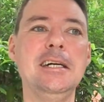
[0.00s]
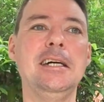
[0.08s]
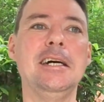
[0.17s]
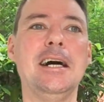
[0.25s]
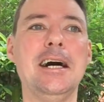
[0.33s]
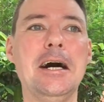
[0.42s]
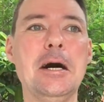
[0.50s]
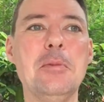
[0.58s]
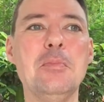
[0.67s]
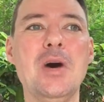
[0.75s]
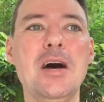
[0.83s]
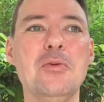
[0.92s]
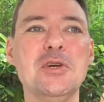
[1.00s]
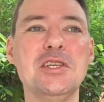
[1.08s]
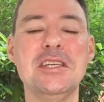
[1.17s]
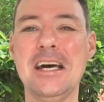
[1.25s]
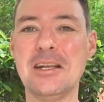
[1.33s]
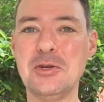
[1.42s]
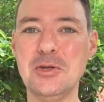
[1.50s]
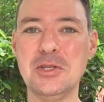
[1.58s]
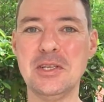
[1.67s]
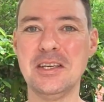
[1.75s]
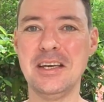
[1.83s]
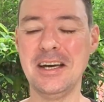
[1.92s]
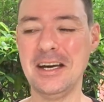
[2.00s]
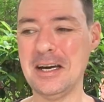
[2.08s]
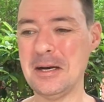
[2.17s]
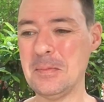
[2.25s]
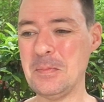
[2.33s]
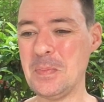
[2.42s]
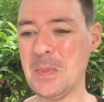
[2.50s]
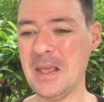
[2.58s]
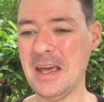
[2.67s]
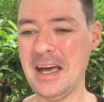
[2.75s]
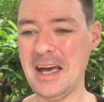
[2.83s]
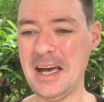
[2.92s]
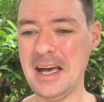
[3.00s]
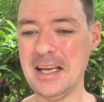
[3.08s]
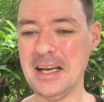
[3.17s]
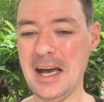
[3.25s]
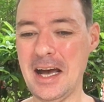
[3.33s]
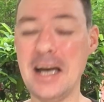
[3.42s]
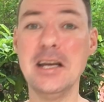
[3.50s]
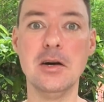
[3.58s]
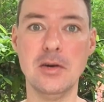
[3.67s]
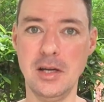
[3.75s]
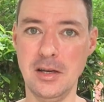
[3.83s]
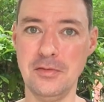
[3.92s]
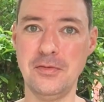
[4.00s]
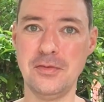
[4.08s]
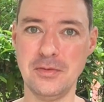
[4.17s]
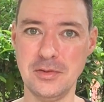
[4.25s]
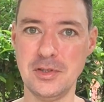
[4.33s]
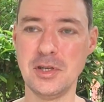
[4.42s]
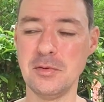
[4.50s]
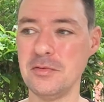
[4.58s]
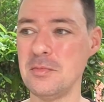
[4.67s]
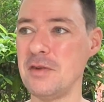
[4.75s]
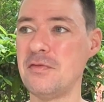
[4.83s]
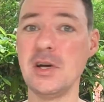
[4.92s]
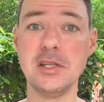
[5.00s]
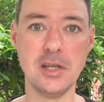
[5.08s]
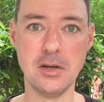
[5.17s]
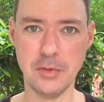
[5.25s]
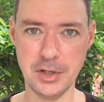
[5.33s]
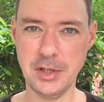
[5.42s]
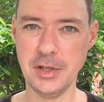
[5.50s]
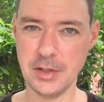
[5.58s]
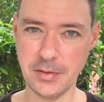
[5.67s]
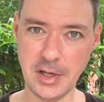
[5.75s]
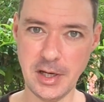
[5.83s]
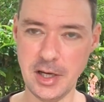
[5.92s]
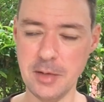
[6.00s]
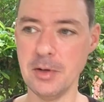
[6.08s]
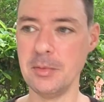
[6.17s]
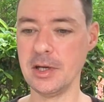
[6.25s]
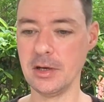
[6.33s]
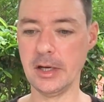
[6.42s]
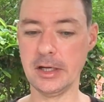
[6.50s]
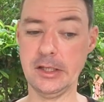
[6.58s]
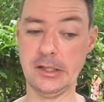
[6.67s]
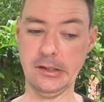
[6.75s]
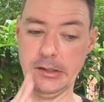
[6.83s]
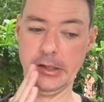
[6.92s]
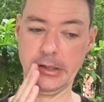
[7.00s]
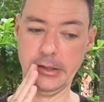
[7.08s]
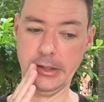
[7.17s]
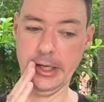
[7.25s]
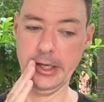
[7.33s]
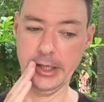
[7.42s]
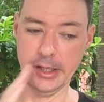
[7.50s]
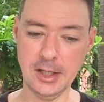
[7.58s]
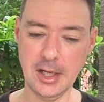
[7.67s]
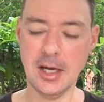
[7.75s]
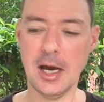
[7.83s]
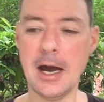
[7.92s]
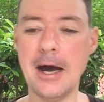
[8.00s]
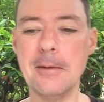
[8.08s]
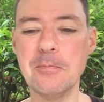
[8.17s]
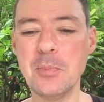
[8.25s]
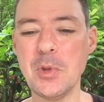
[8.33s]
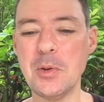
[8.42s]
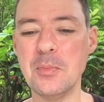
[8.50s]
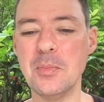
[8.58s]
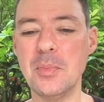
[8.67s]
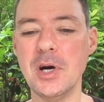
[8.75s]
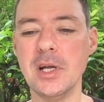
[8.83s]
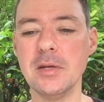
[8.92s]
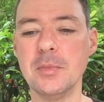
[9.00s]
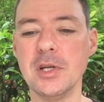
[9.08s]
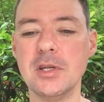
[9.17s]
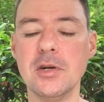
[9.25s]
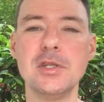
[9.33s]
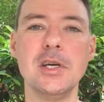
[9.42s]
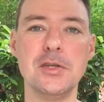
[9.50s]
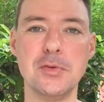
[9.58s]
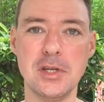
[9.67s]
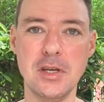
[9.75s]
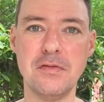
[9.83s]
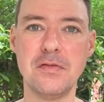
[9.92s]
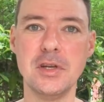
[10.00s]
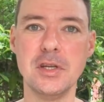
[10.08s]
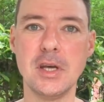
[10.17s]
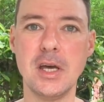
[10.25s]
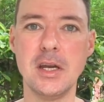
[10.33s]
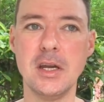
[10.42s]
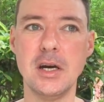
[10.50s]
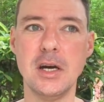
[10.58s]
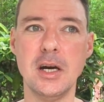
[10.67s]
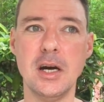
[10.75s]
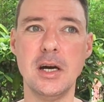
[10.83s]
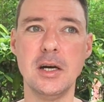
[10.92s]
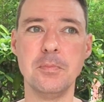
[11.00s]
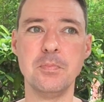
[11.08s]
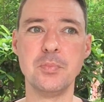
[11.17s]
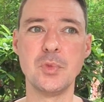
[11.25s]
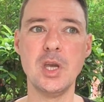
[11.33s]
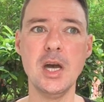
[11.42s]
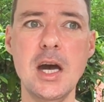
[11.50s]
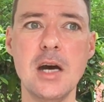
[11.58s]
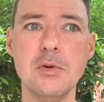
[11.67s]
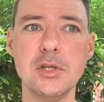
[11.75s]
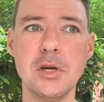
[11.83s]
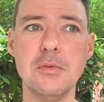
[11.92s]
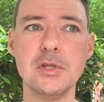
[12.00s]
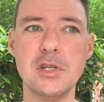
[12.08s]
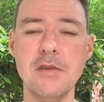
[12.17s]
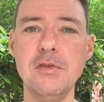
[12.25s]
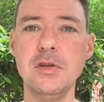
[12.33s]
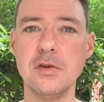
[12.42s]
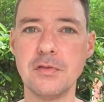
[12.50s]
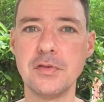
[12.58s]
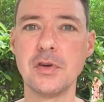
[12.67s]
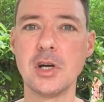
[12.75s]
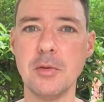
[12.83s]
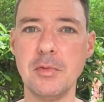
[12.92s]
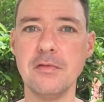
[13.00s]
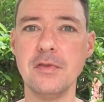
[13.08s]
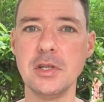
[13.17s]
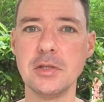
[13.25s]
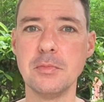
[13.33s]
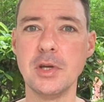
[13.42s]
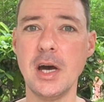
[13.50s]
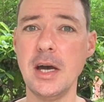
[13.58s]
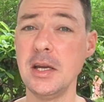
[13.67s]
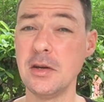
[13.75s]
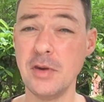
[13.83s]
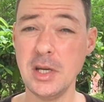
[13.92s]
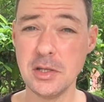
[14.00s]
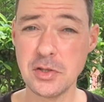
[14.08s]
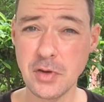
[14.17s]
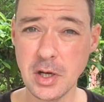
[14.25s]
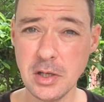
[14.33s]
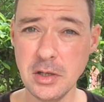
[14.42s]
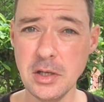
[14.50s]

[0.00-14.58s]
I wasn't that good. And I know a lot of some of my friends that are watching this right now, you probably go like, he's still not good, haha. but those days were different. And I was definitely nervous for a couple of things. But I had a great instructor